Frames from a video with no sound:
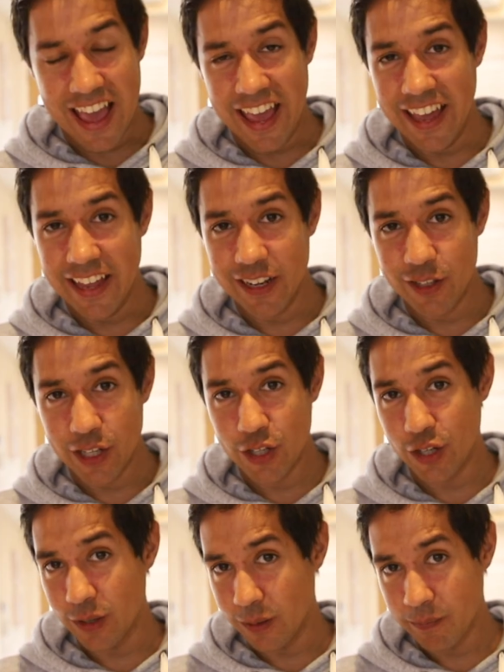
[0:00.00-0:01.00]
And
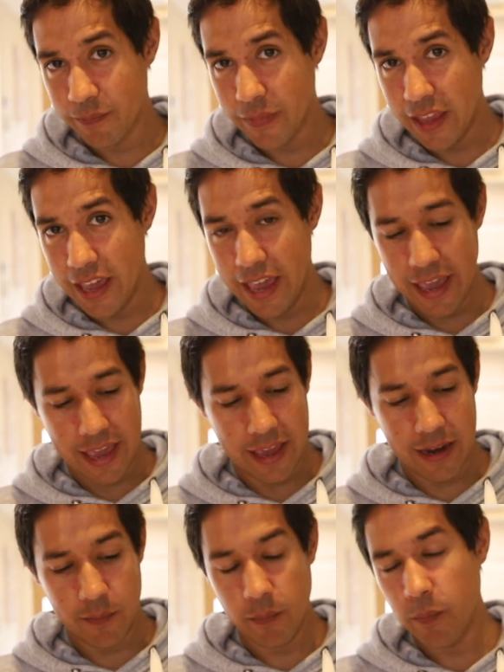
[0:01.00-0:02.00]
digital.
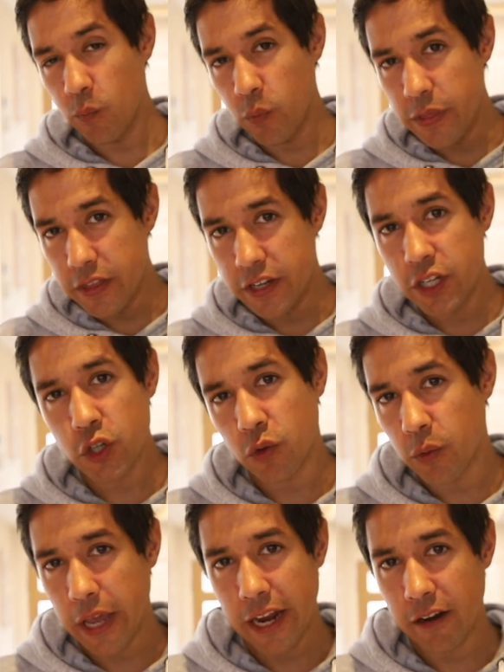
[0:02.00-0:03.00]
And in the
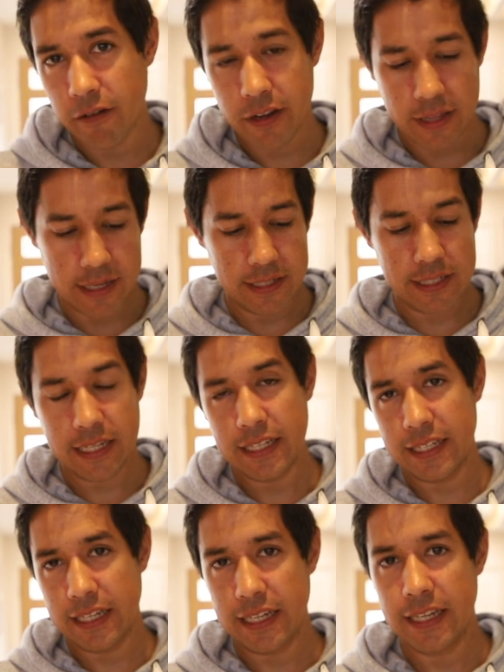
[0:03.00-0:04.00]
digital category, there's
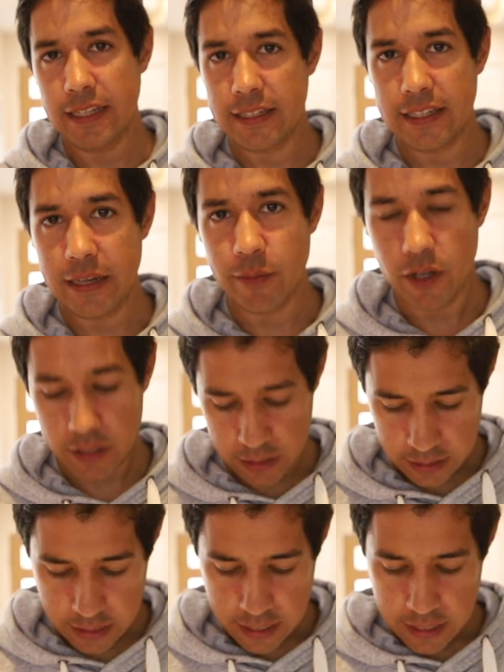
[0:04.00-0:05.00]
CCD and CMOS.